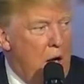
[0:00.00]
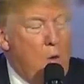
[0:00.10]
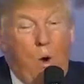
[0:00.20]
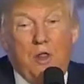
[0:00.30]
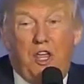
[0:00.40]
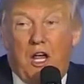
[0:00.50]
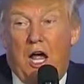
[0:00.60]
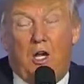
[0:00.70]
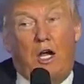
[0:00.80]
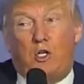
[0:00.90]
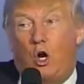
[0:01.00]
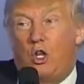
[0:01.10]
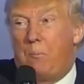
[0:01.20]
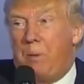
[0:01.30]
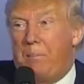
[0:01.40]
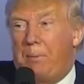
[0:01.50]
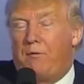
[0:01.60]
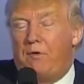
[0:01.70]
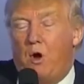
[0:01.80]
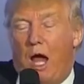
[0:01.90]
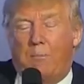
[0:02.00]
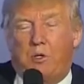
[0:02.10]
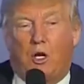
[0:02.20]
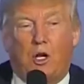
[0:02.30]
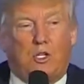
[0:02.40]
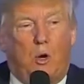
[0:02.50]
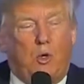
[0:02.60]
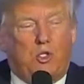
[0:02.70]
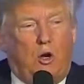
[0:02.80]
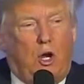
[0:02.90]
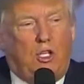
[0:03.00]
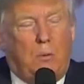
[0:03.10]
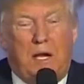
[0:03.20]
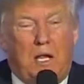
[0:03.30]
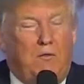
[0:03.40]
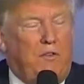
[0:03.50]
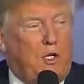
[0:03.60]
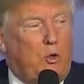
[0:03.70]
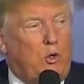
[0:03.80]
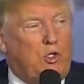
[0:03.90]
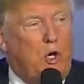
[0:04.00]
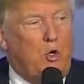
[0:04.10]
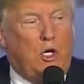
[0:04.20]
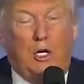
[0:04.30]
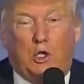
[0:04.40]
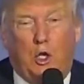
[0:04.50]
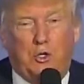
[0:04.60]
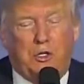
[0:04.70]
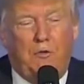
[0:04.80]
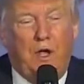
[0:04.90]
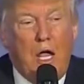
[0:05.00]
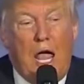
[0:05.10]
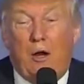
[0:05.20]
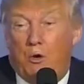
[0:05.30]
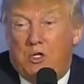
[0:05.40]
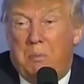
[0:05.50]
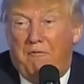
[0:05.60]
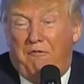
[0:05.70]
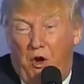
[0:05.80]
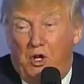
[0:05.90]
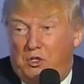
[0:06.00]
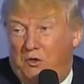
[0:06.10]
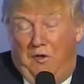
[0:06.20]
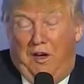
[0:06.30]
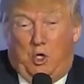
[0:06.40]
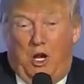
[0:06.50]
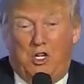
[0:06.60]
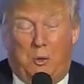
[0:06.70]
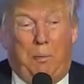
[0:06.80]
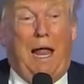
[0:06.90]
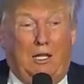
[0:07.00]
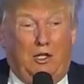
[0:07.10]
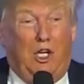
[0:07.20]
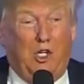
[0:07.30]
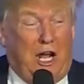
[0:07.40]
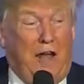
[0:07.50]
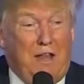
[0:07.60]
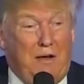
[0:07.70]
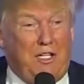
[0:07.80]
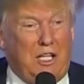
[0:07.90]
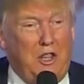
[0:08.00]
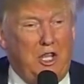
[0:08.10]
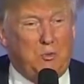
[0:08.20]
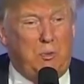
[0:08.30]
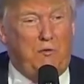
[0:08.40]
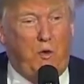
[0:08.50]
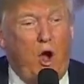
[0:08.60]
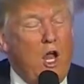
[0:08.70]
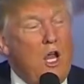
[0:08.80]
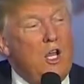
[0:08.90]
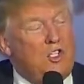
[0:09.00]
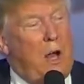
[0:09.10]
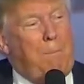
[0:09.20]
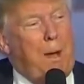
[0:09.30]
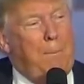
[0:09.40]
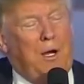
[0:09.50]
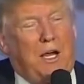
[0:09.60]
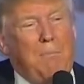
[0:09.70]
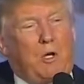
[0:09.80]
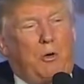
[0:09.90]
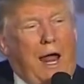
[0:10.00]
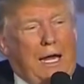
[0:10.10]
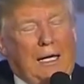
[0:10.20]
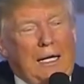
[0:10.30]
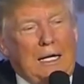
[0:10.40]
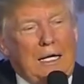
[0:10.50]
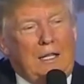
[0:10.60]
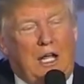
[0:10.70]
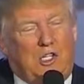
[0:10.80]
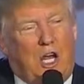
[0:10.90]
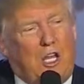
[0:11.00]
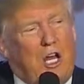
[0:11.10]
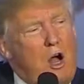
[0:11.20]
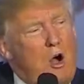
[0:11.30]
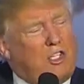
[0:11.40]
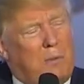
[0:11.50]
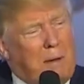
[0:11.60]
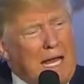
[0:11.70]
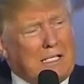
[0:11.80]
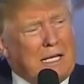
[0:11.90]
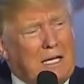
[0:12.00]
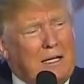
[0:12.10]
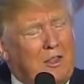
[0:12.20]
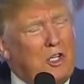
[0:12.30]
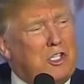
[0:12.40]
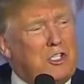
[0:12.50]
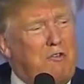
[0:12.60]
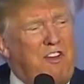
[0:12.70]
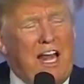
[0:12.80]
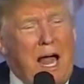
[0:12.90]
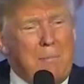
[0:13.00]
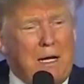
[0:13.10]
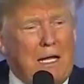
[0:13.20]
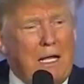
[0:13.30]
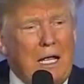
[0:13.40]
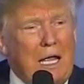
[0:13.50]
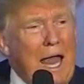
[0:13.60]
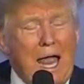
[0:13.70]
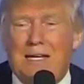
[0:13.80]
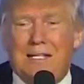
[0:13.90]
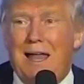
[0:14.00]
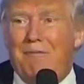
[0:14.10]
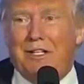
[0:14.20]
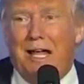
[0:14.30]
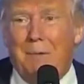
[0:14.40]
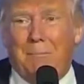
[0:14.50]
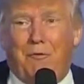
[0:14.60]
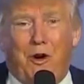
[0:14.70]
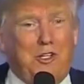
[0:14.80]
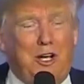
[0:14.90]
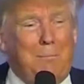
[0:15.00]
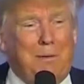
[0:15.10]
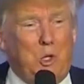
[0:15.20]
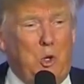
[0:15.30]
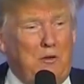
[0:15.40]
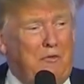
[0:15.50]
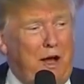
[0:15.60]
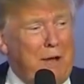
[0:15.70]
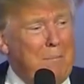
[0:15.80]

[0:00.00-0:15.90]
And one thing I told the people of New Hampshire, because they were so good to me and the victory was so conclusive, and it was my first victory as a politician. I've never done this before. Some people give me credit. They said, you know, it's amazing. This is a phenomena. And he's never done it before. He's only been doing it for